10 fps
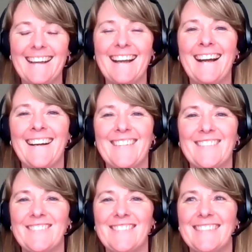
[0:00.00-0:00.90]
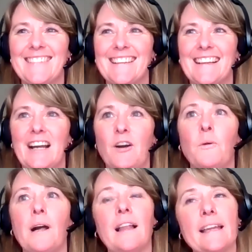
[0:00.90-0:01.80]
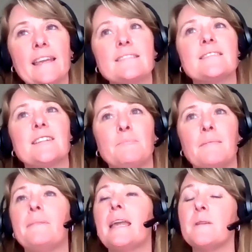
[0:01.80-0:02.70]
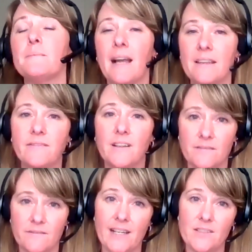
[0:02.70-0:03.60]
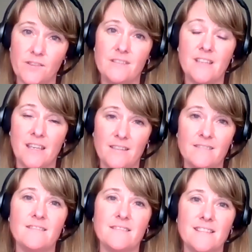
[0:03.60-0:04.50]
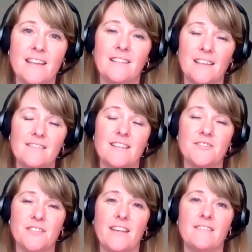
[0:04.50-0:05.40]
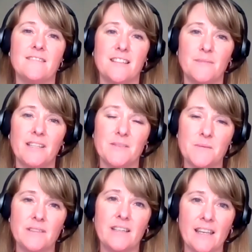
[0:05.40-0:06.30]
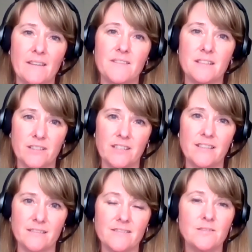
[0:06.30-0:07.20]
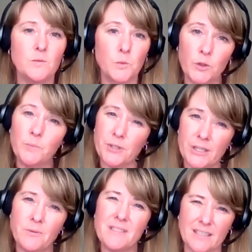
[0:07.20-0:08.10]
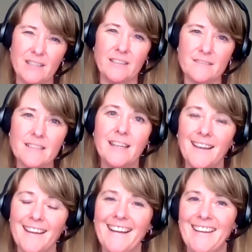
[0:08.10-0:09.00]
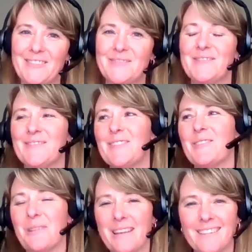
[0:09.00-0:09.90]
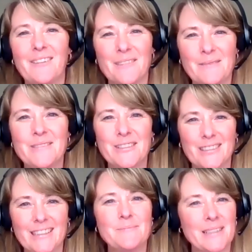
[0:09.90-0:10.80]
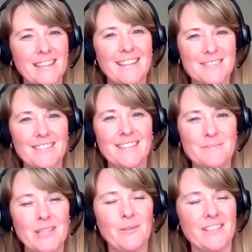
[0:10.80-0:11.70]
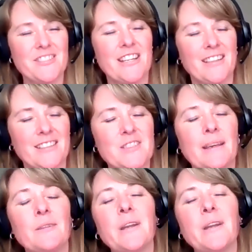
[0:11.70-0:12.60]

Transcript: um Well, I guess maybe my fun fact for the day is that, like Dr. Cass said, my husband and I have 7 kids. We're pretty ridiculous. We love them dearly, but yes, it can be quite a challenge. And we